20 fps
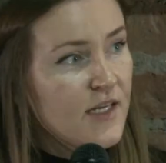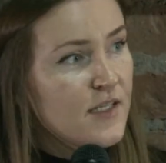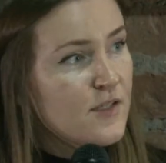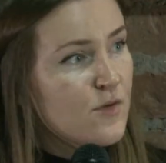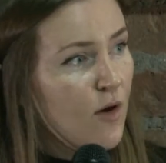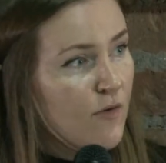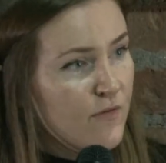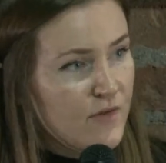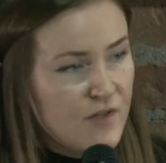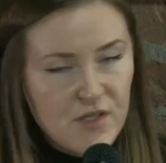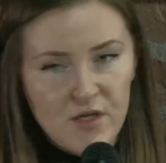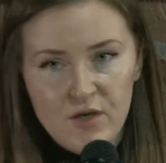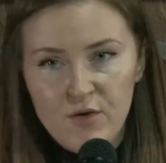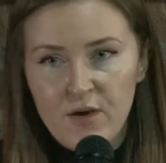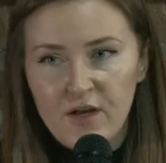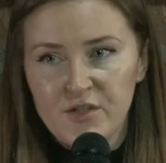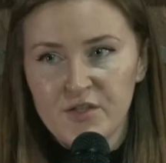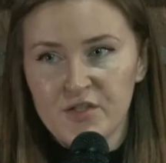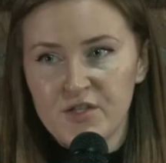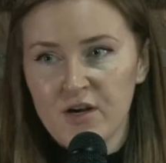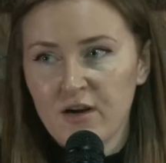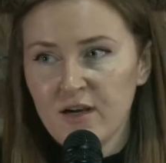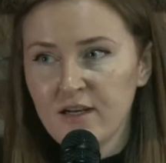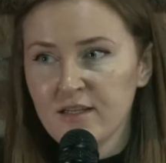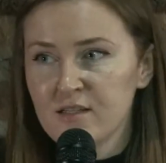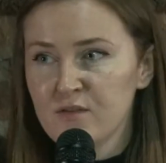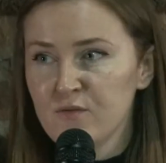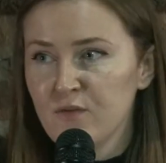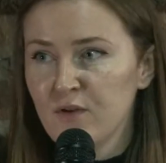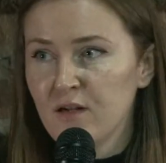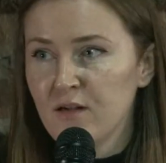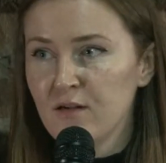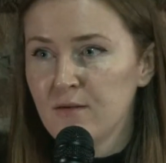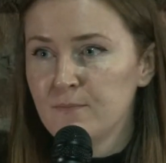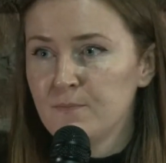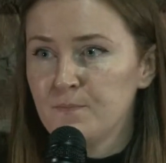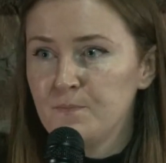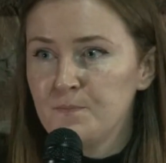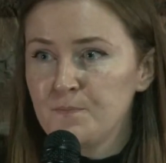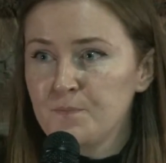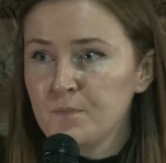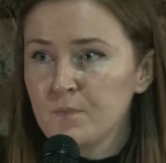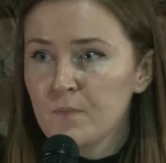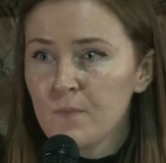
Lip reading: So obviously you had Charlottesville,